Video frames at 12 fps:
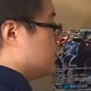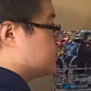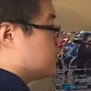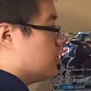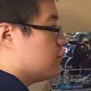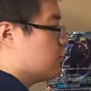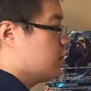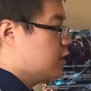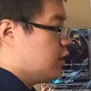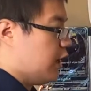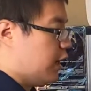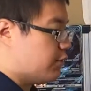So
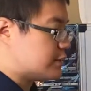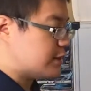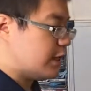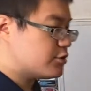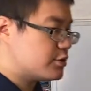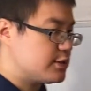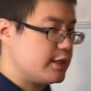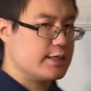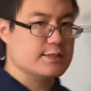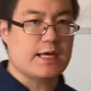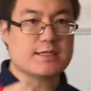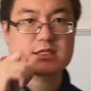what's interesting
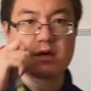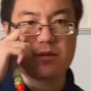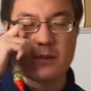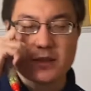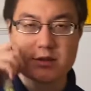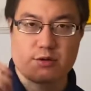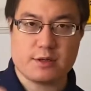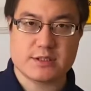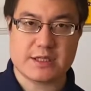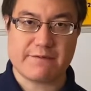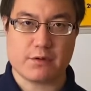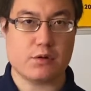is that some of my students
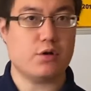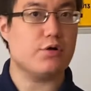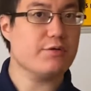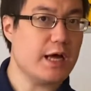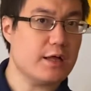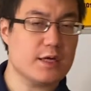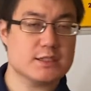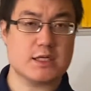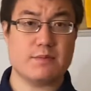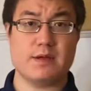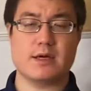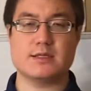never learned that
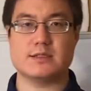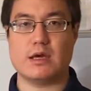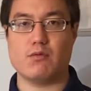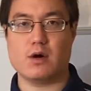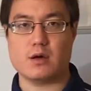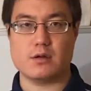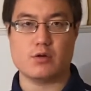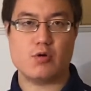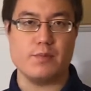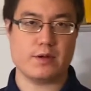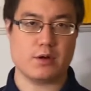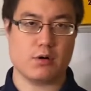lesson because they want a
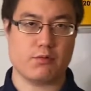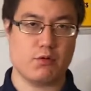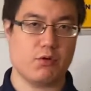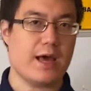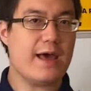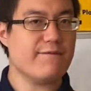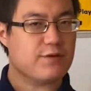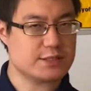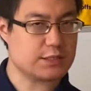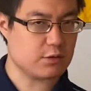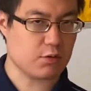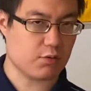L'Hopital rule every
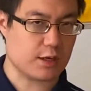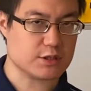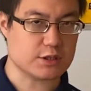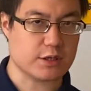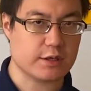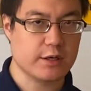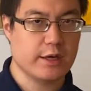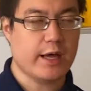single question.